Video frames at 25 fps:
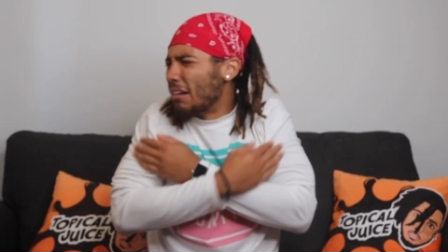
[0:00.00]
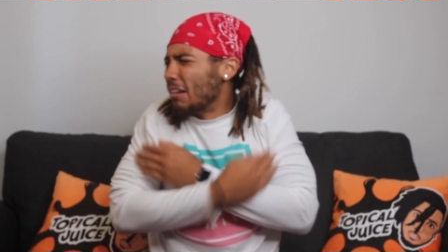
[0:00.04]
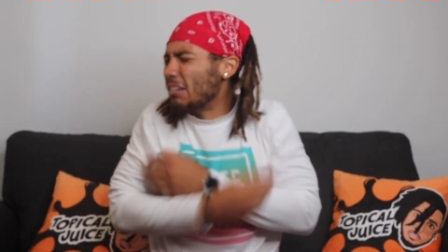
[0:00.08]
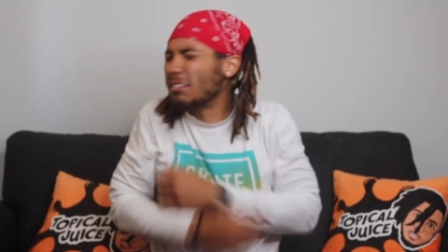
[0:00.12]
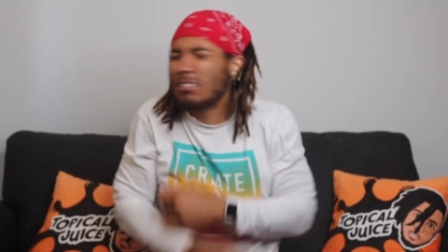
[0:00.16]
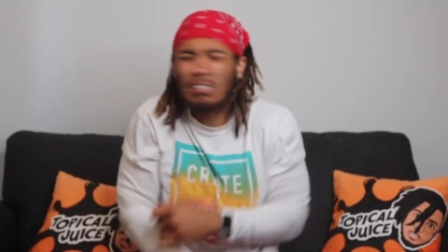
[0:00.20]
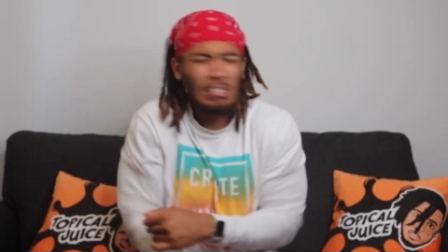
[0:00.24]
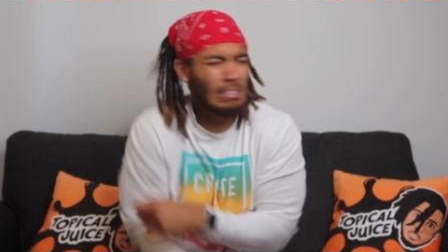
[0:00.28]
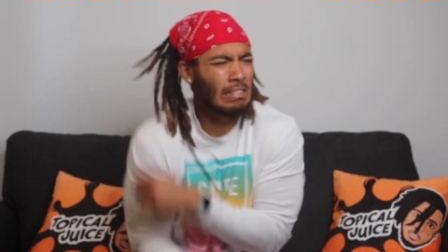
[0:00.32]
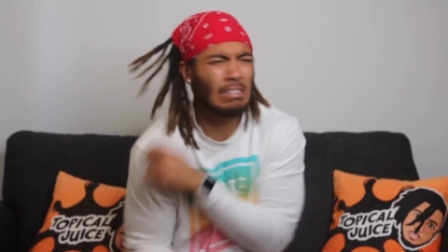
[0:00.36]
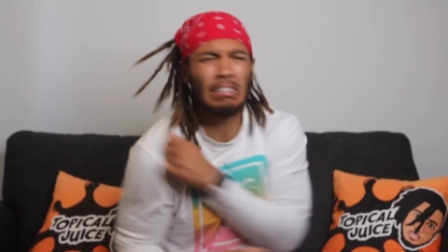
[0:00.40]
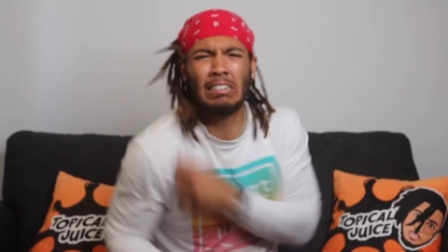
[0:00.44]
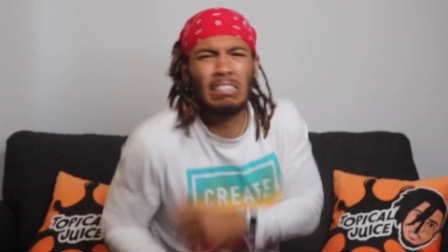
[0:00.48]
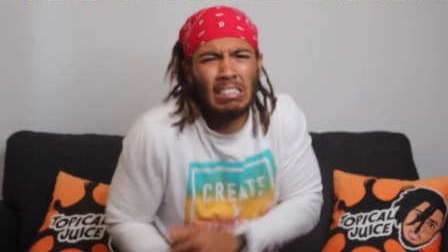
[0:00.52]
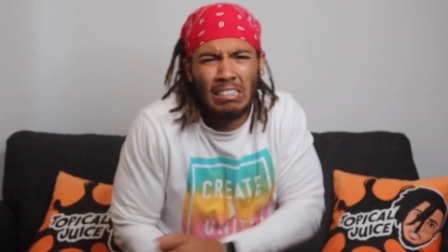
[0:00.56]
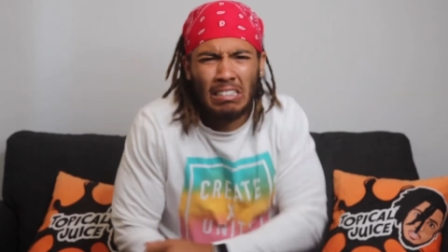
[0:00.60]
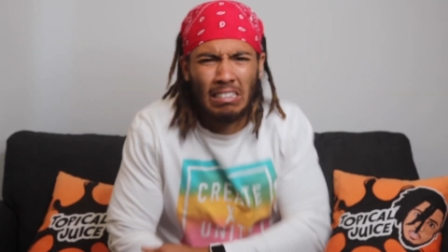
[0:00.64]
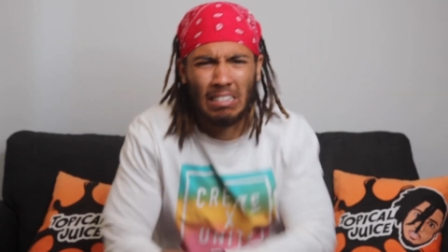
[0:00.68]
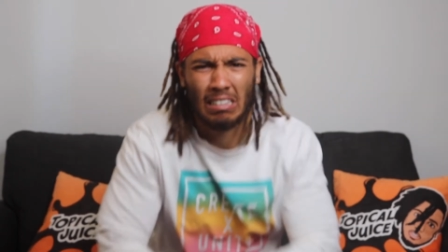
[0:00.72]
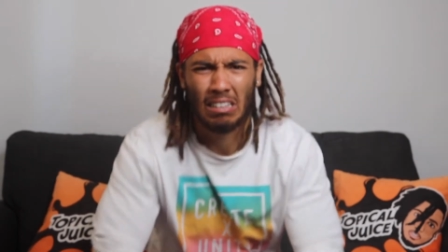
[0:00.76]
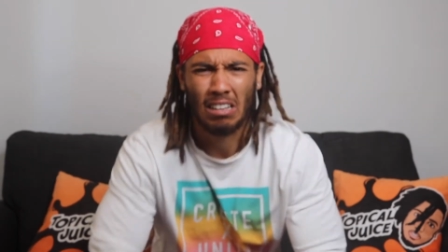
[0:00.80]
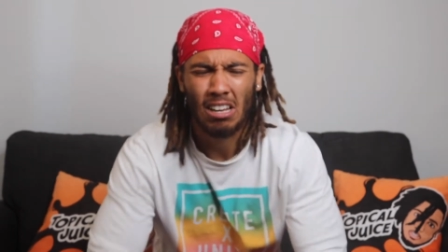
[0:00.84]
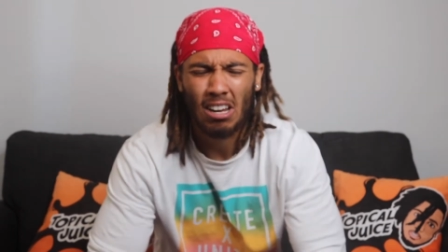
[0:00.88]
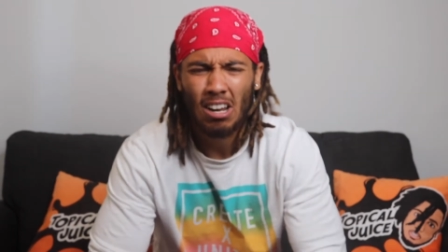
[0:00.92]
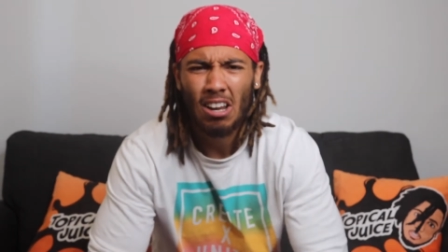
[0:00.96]

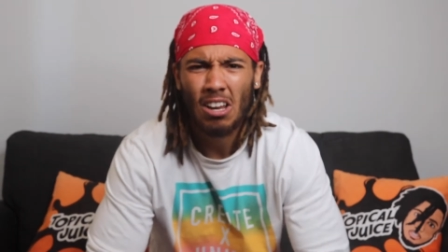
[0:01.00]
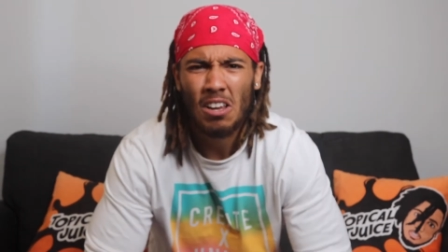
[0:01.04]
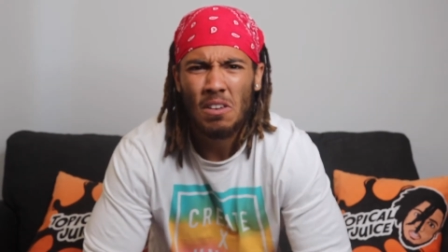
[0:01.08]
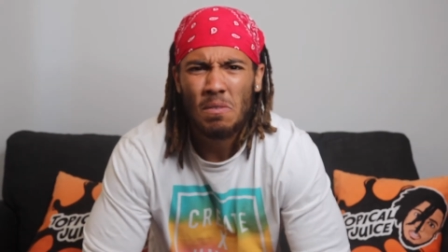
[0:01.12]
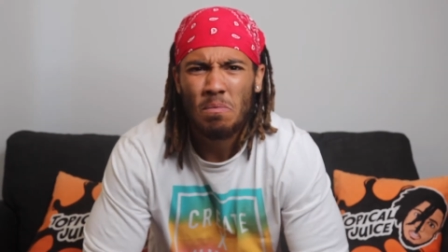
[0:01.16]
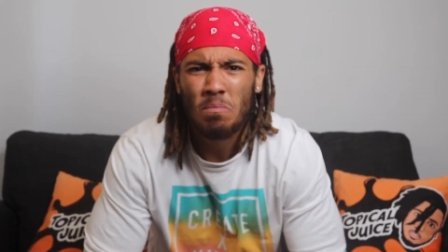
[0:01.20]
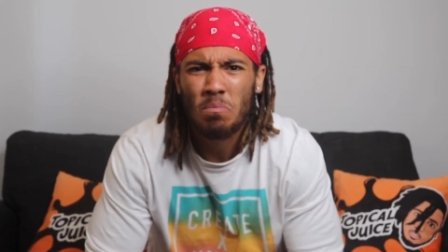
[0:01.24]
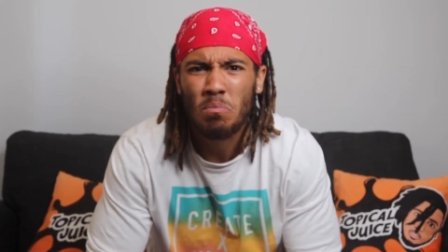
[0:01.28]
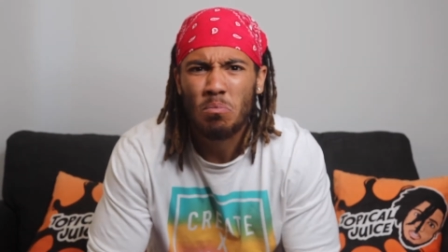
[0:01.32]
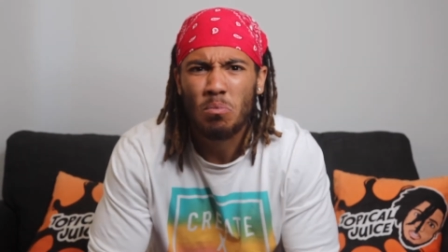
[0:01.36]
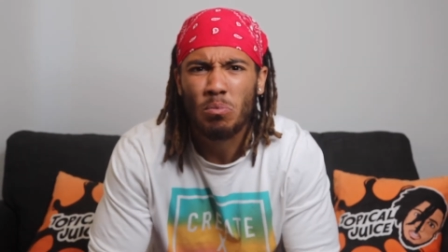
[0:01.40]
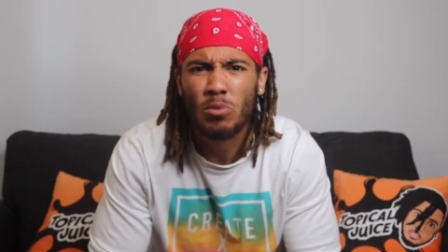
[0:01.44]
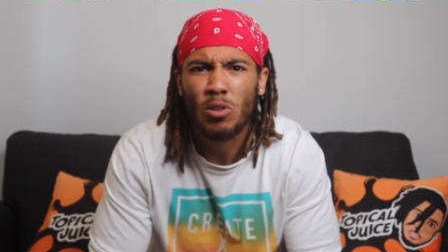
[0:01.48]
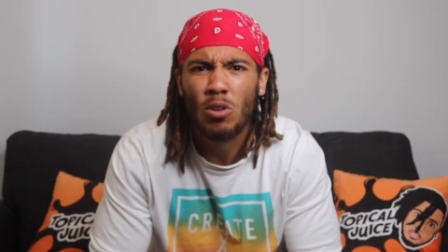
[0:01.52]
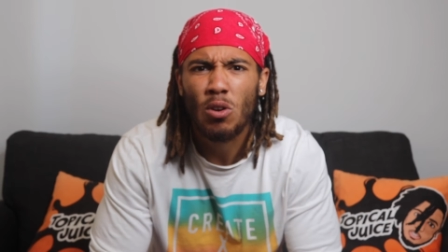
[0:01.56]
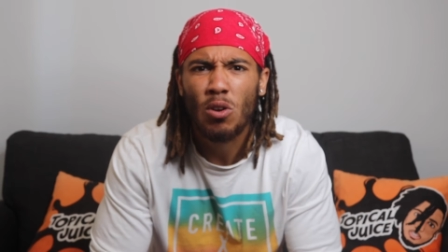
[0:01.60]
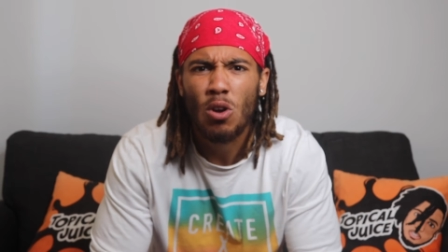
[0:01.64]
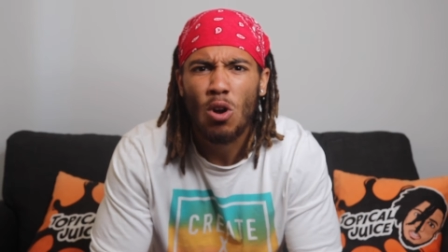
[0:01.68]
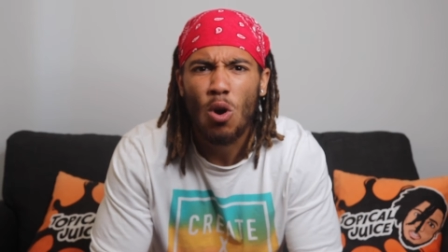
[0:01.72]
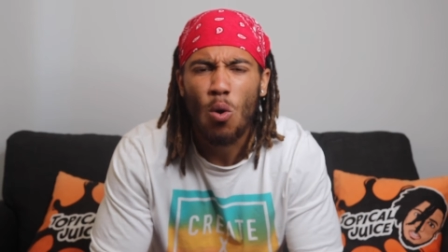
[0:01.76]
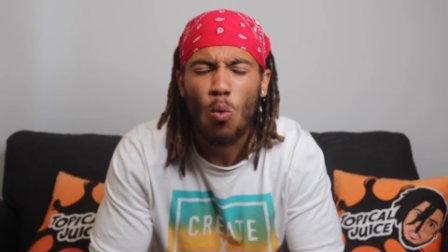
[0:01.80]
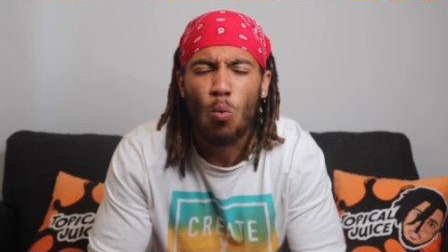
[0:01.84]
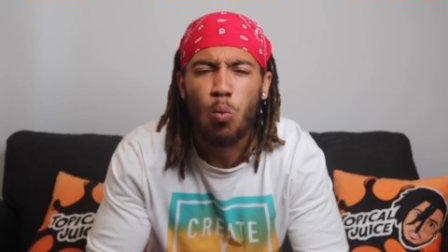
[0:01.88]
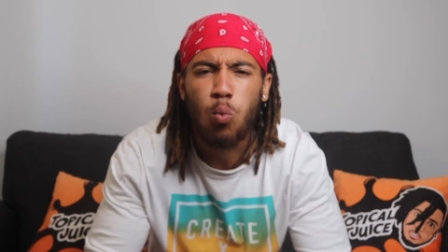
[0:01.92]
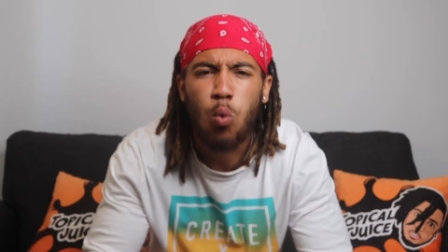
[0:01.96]
Ugh.
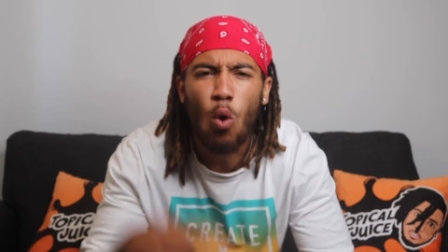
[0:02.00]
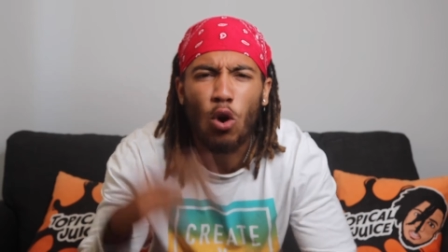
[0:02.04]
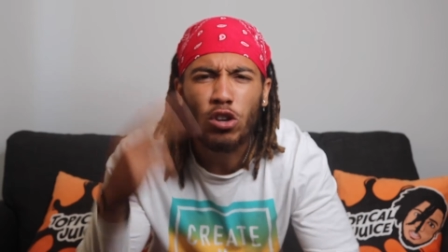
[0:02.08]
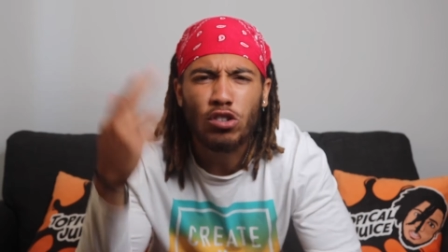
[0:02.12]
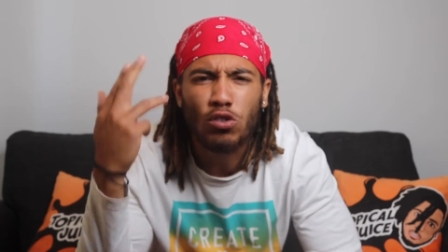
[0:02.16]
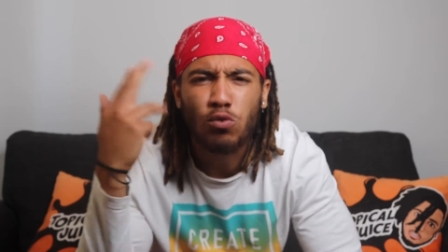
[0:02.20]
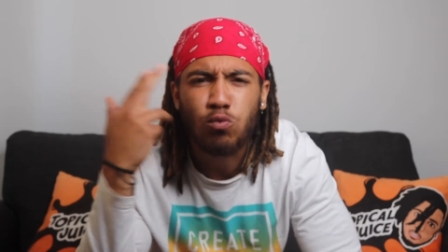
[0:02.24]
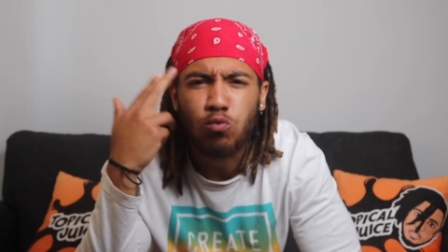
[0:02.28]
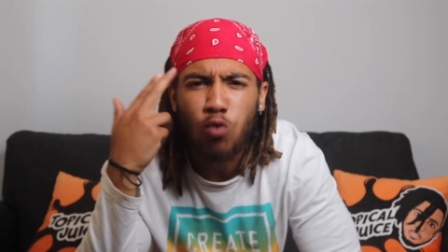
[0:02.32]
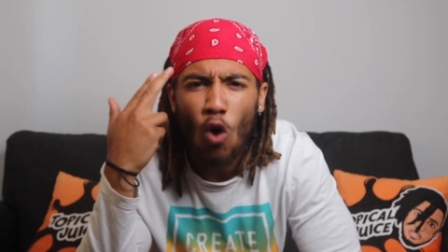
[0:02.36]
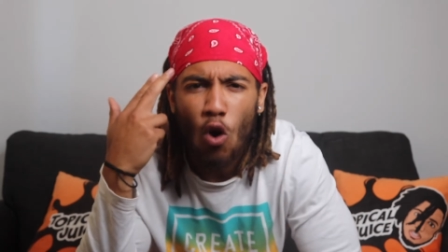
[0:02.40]
What's